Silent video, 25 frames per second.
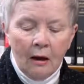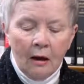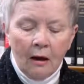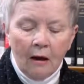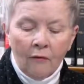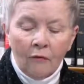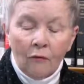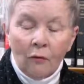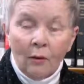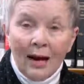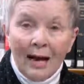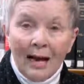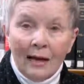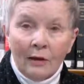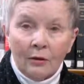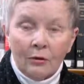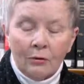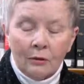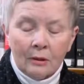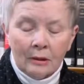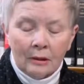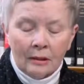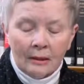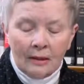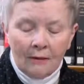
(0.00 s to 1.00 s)
of
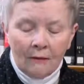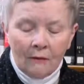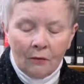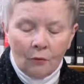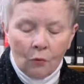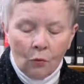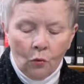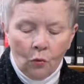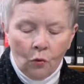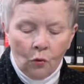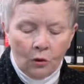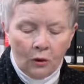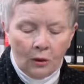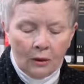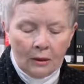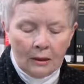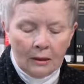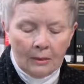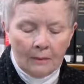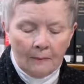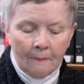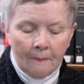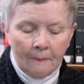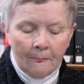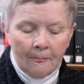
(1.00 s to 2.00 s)
Radnor's 7 wards.